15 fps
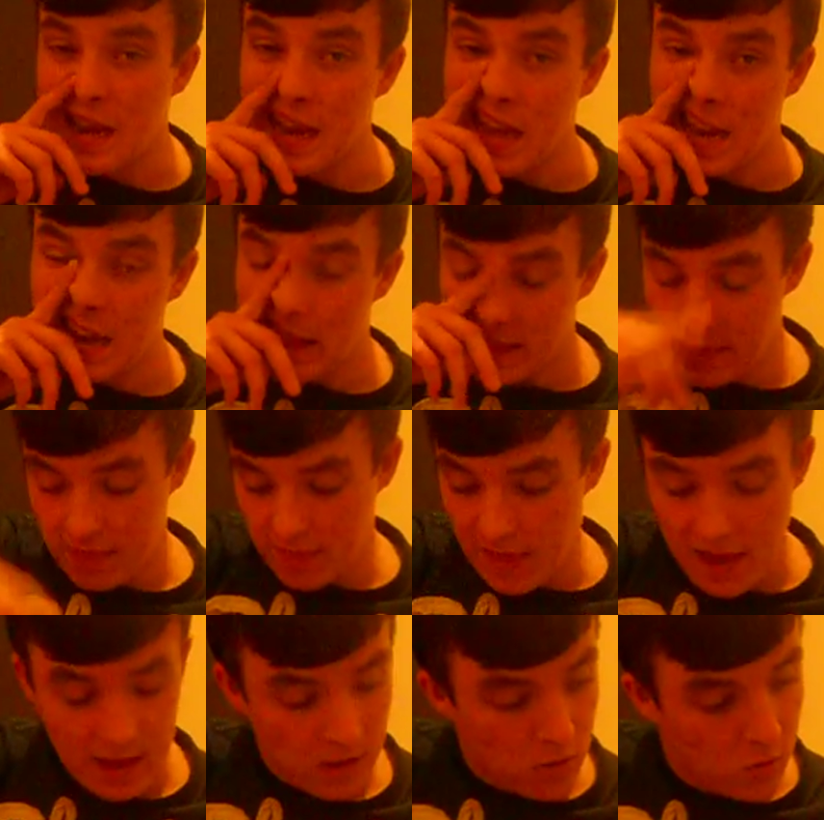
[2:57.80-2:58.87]
then
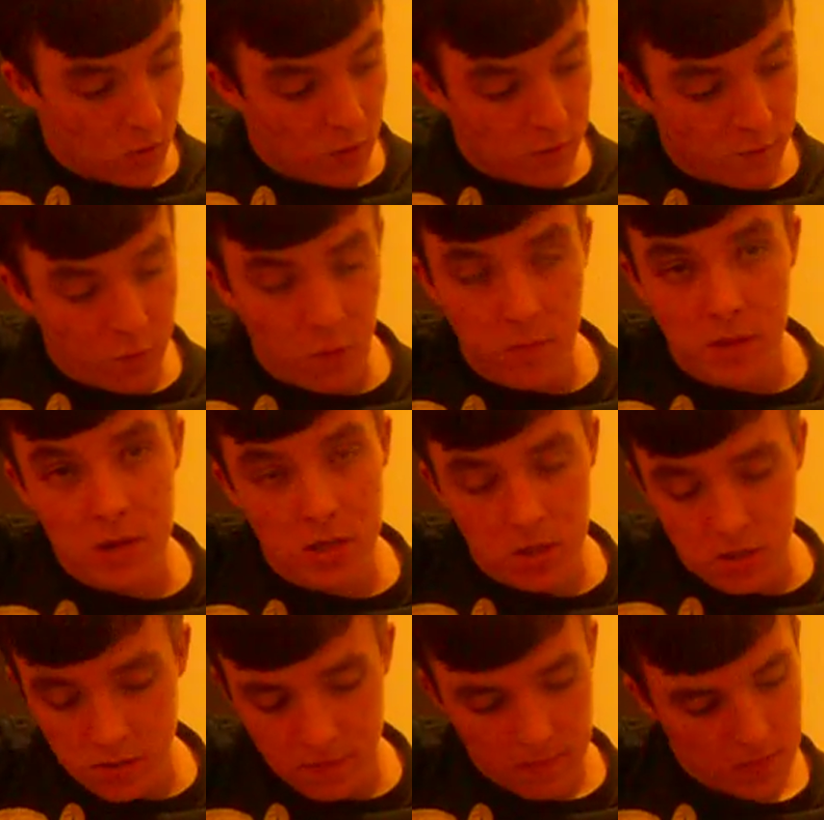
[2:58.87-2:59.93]
that chord
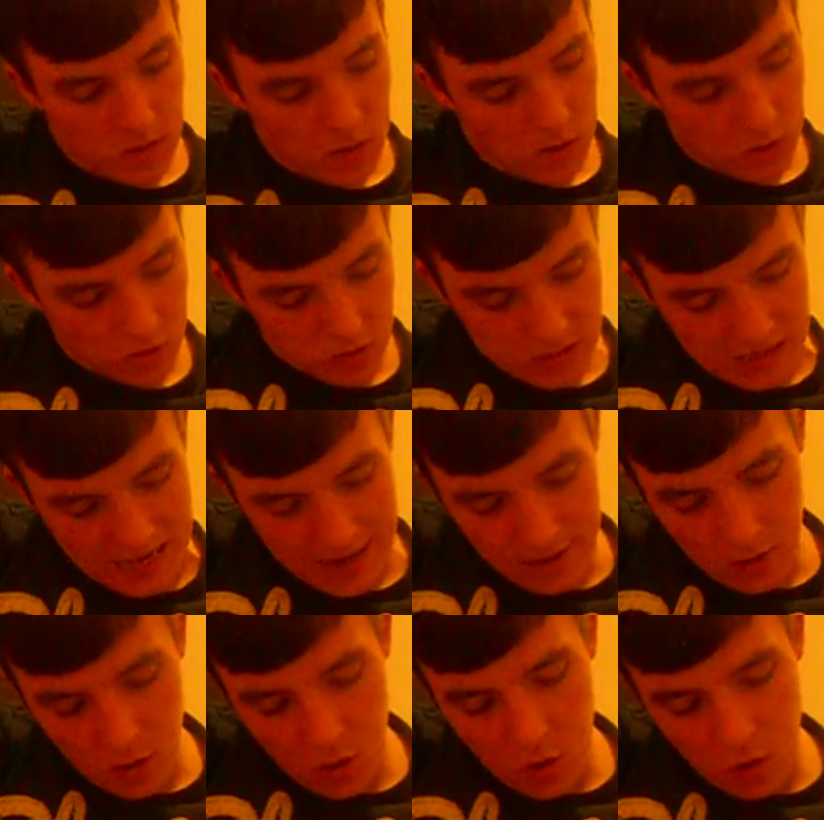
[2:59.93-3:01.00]
formation, you'll
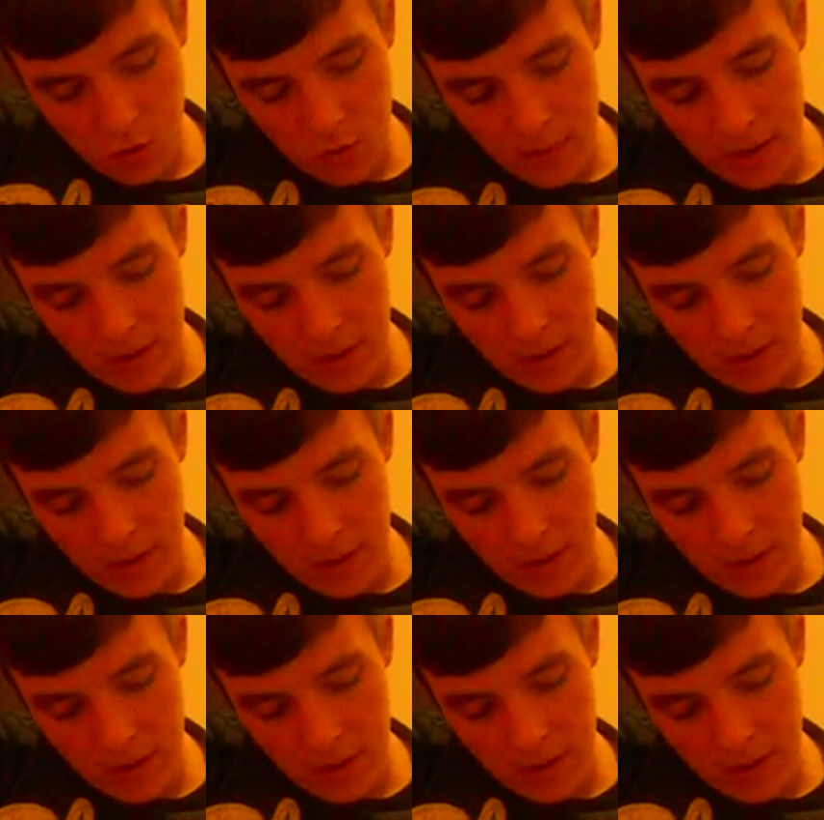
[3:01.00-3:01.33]
slide all the